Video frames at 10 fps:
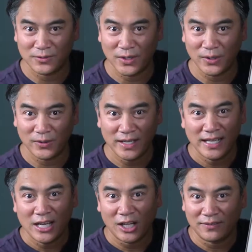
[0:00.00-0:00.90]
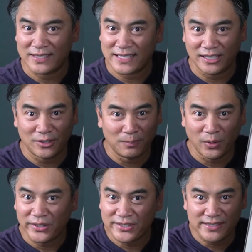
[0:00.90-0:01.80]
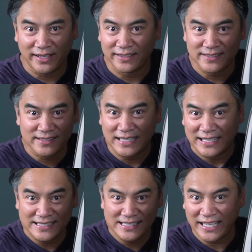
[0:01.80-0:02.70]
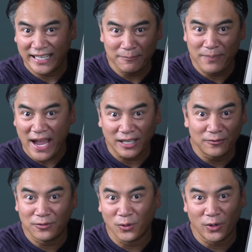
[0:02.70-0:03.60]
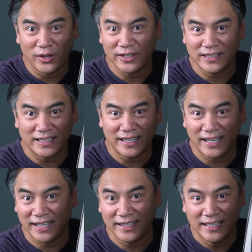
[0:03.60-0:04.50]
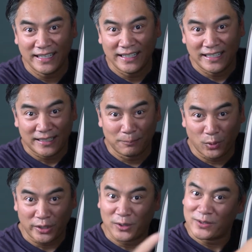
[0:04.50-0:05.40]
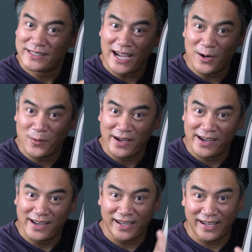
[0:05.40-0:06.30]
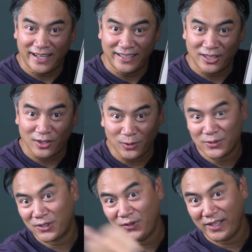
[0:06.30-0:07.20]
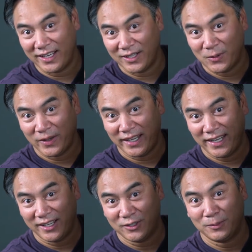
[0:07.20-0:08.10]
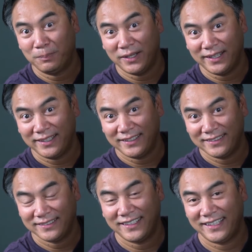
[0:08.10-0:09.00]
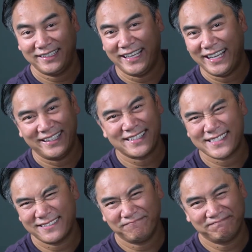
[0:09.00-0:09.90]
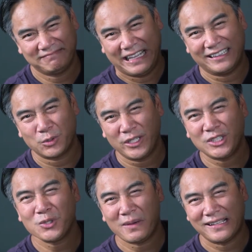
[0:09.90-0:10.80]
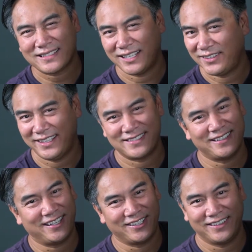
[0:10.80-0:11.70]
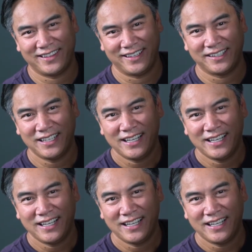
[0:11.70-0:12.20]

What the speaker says: road, all of a sudden your board starts skidding back and forth, and then the board goes that way and it throws you the other way on your butt. Yeah, that's at 22 miles an hour, that's not a good thing.